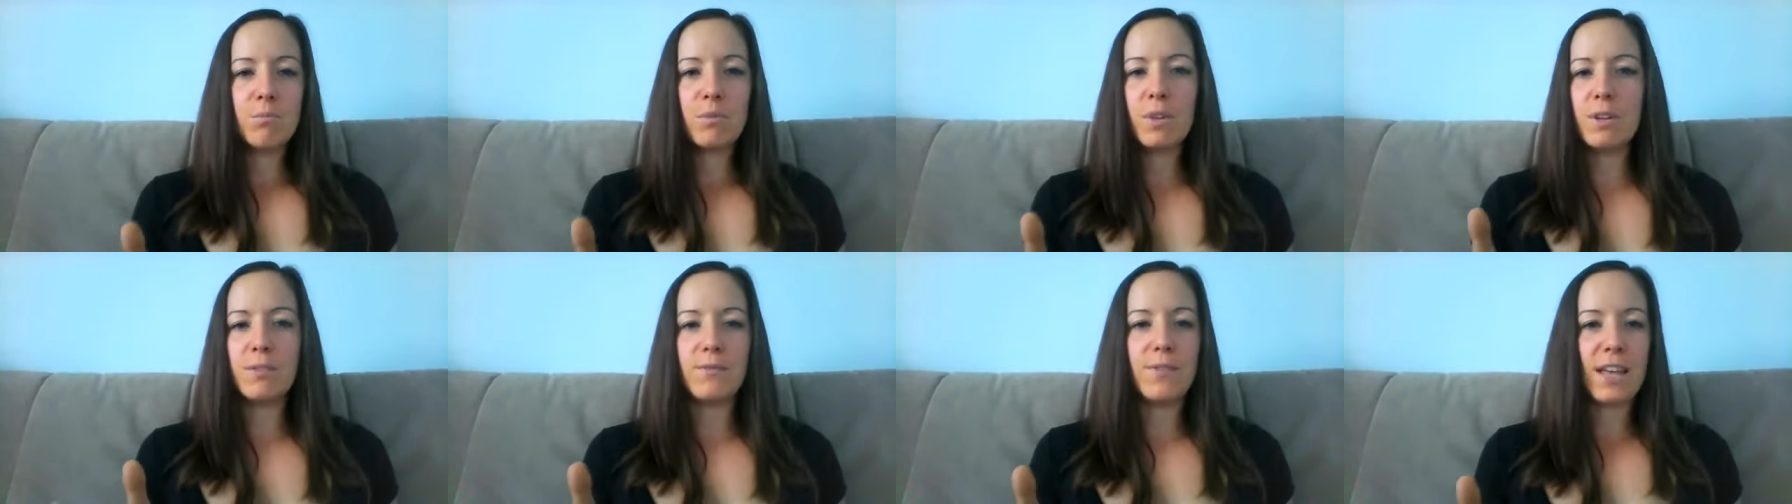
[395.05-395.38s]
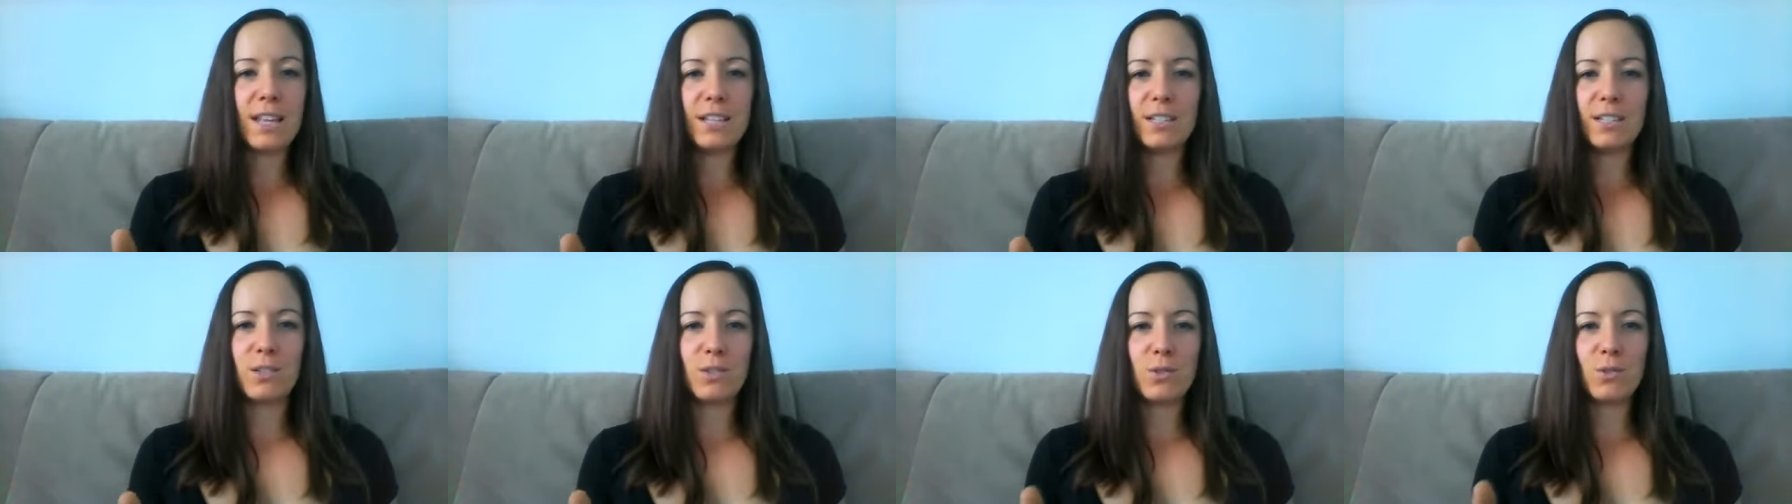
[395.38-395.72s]

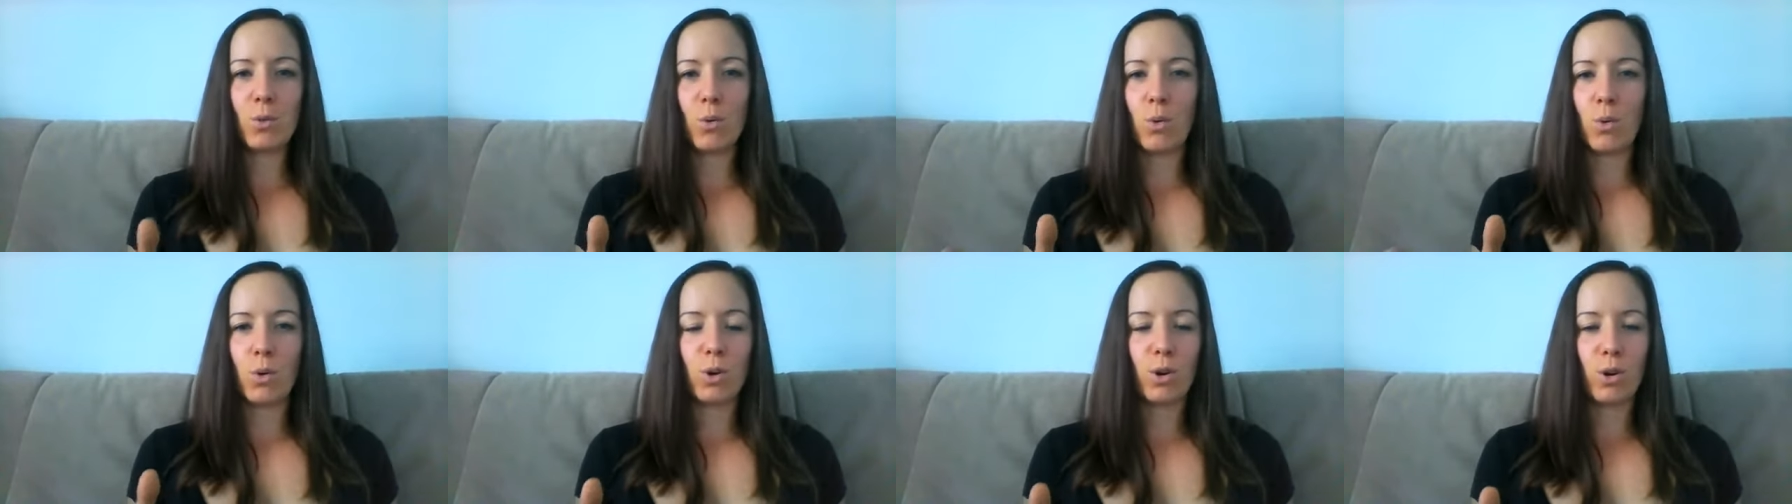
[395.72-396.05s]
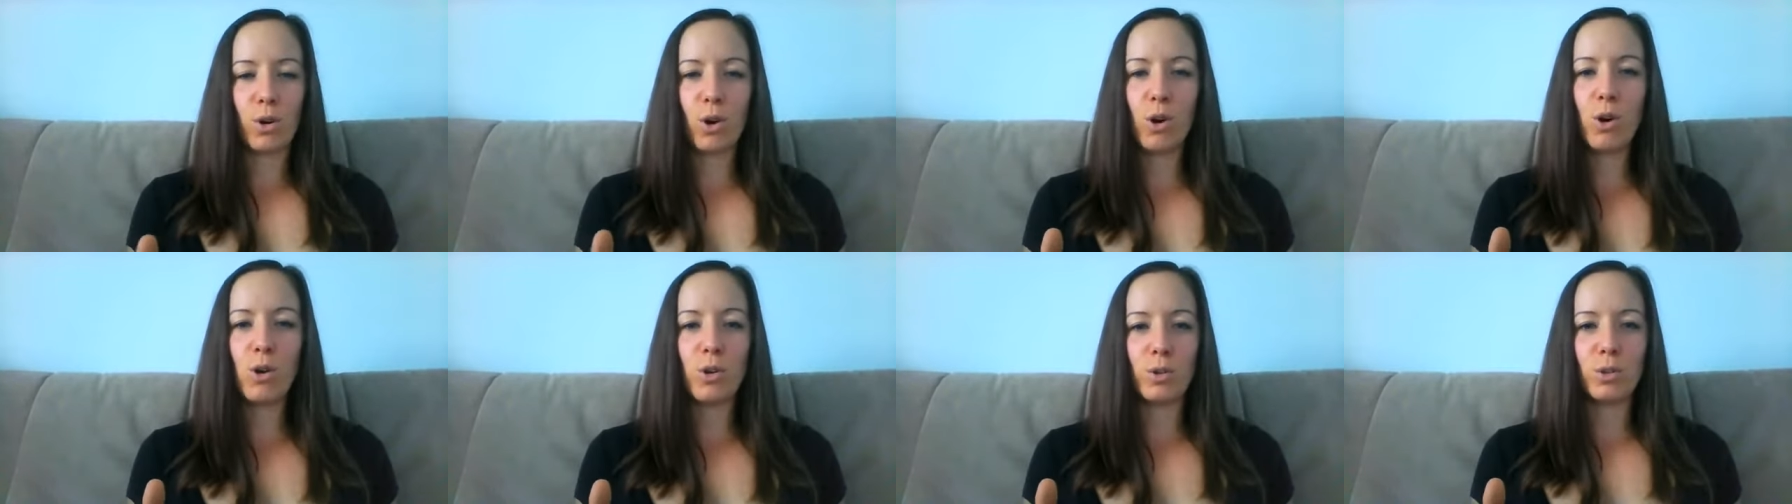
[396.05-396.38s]
events
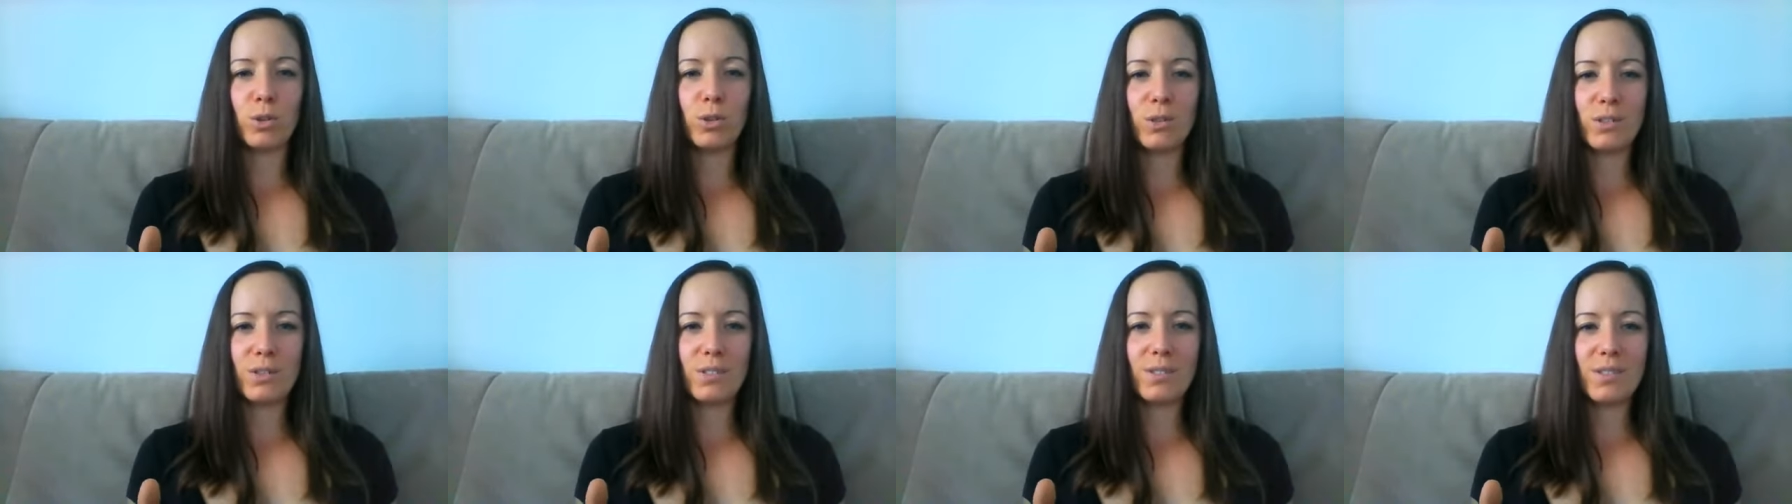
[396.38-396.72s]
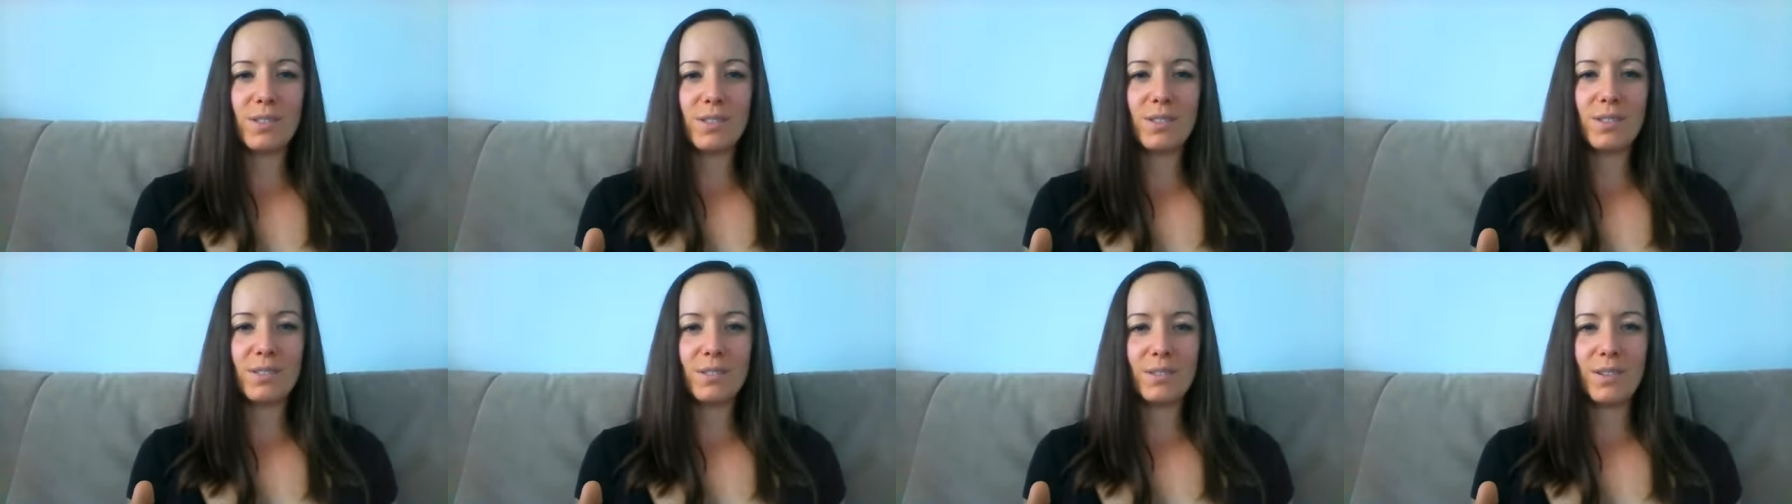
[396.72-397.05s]
or
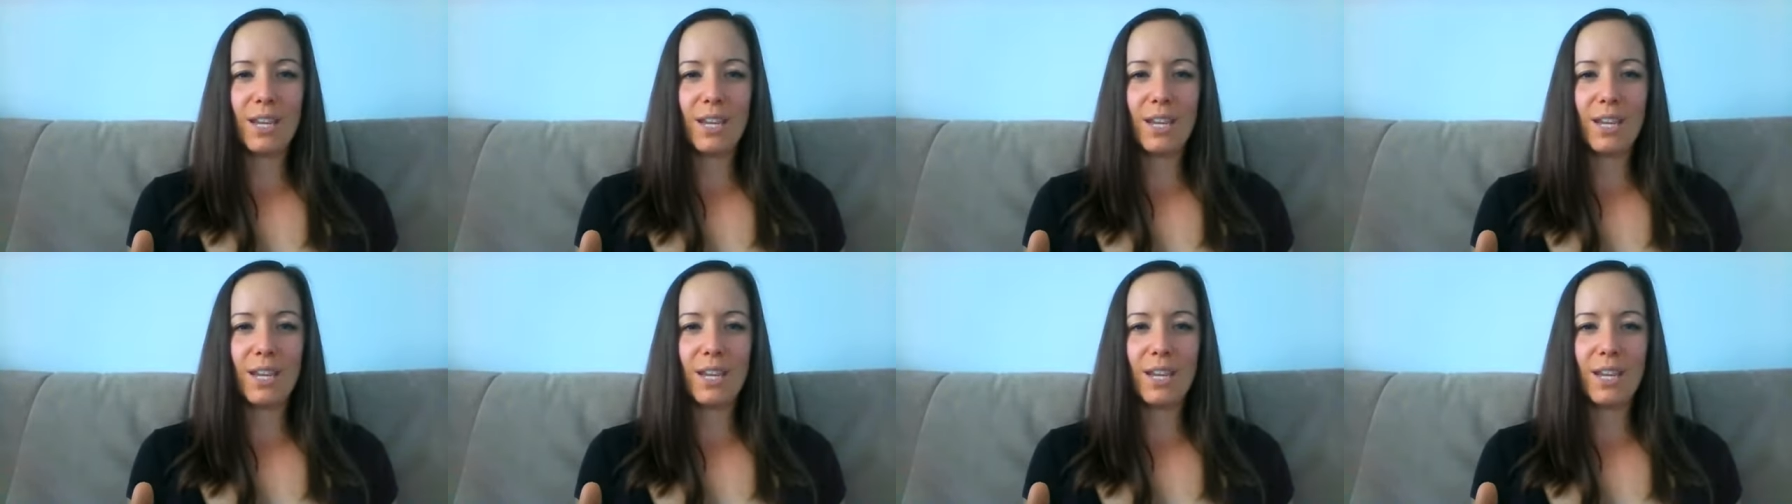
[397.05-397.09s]
hurdles